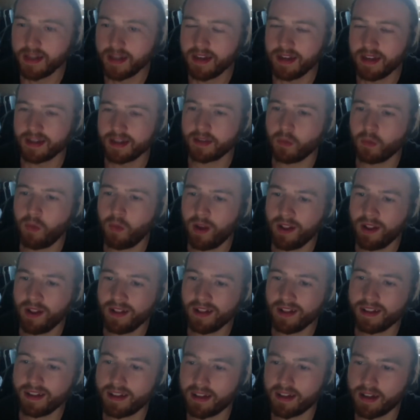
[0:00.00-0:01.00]

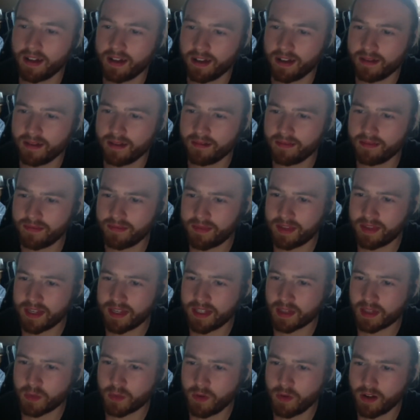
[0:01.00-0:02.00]
Well,
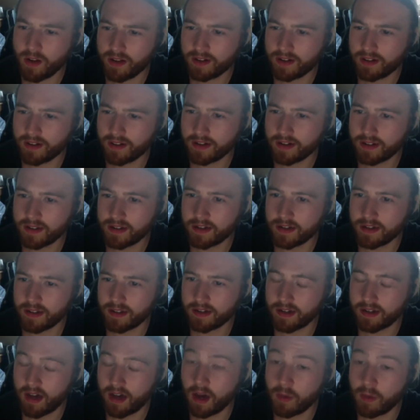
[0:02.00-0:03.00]
this one,
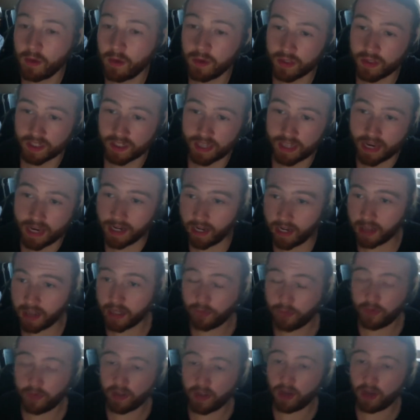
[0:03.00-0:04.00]
I will say, like,
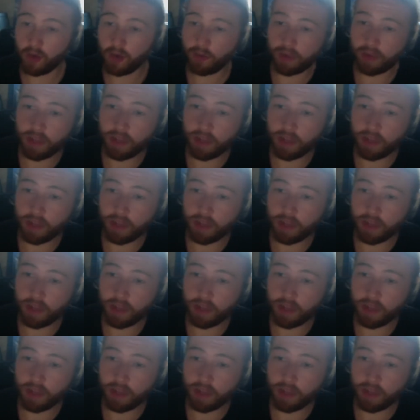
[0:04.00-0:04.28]
if we're going with like